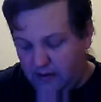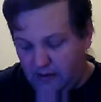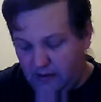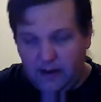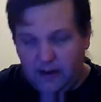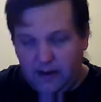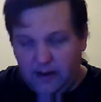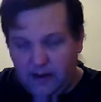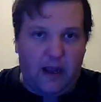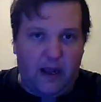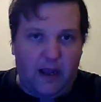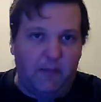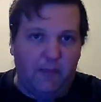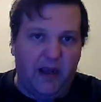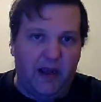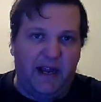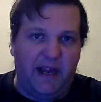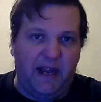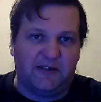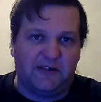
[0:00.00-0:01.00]
I got
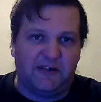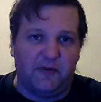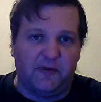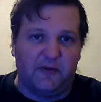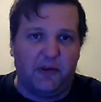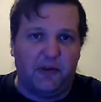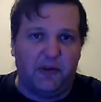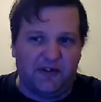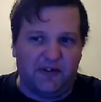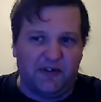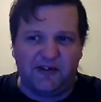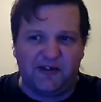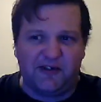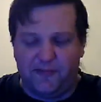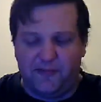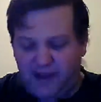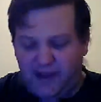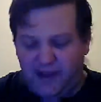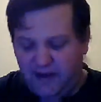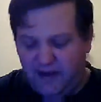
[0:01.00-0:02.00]
bags with parts from
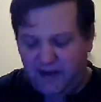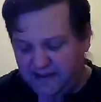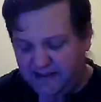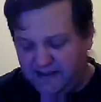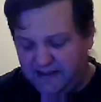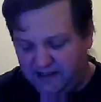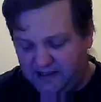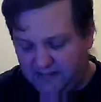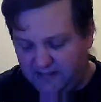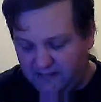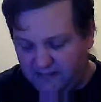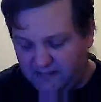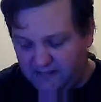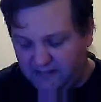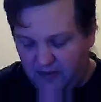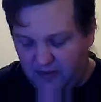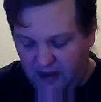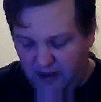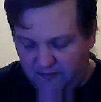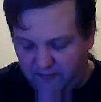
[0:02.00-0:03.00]
heads and
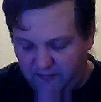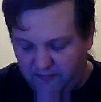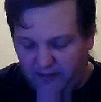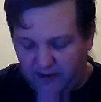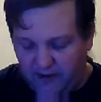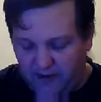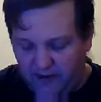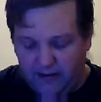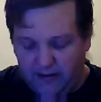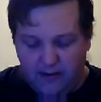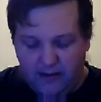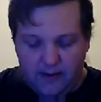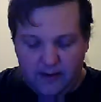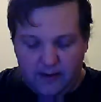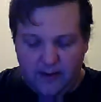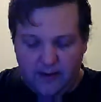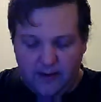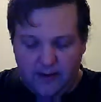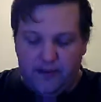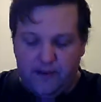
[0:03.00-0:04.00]
everything.
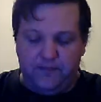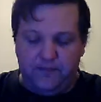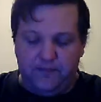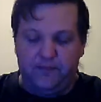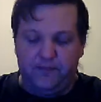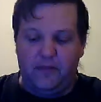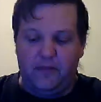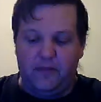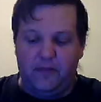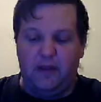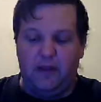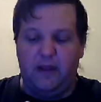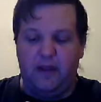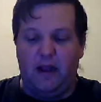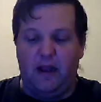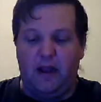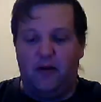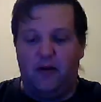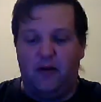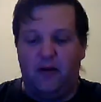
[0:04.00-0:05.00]

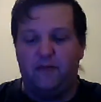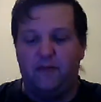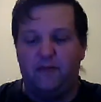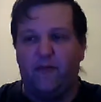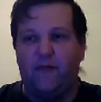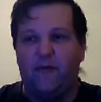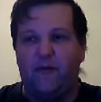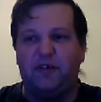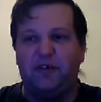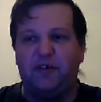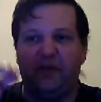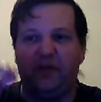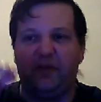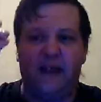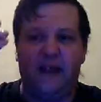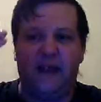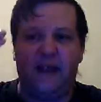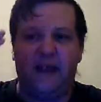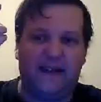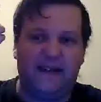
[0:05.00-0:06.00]
Now, originally it
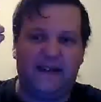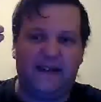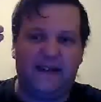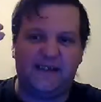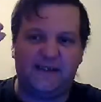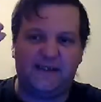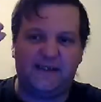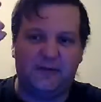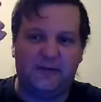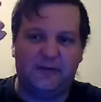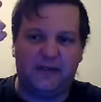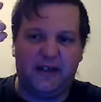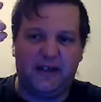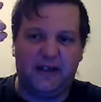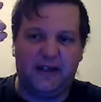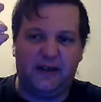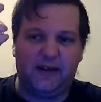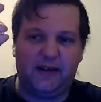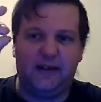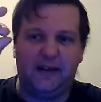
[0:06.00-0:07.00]
had this little
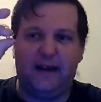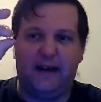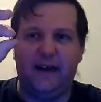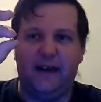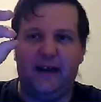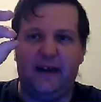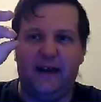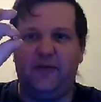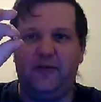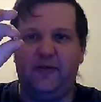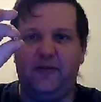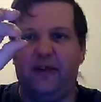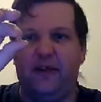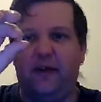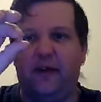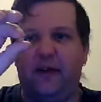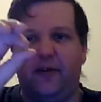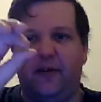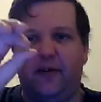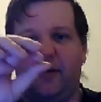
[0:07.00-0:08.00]
tiny thing
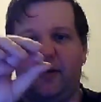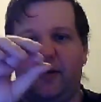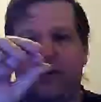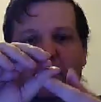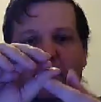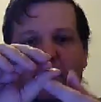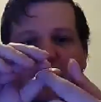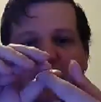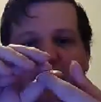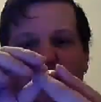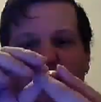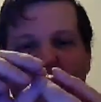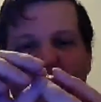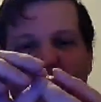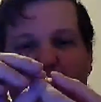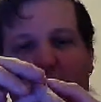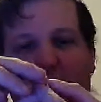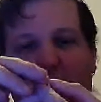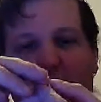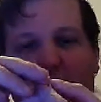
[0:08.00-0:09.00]
here. There's a
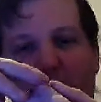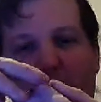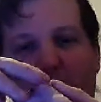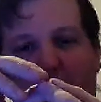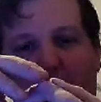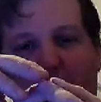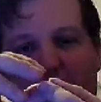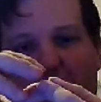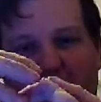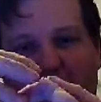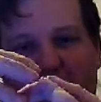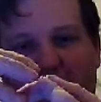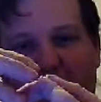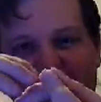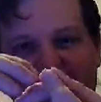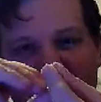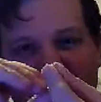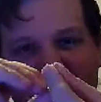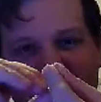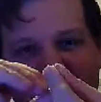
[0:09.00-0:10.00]
hole in one
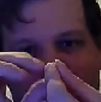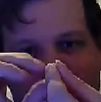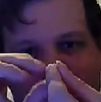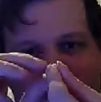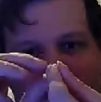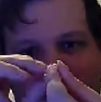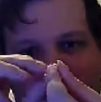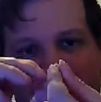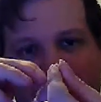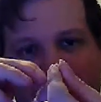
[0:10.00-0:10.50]
side of it